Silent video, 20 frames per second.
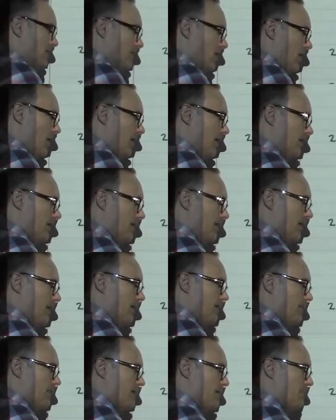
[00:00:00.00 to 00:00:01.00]
on
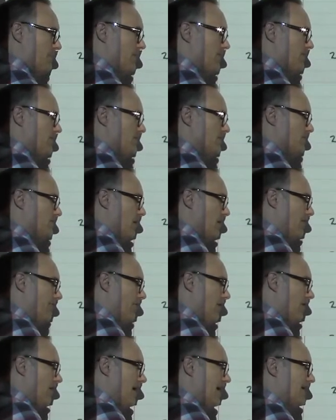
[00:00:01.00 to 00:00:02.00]
the appearance of
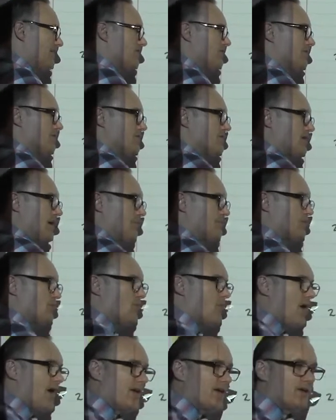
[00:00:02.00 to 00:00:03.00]
our x-intercepts and
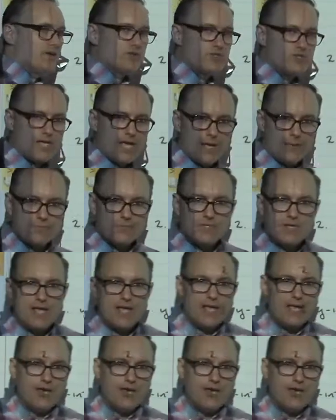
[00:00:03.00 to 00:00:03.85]
y-intercepts?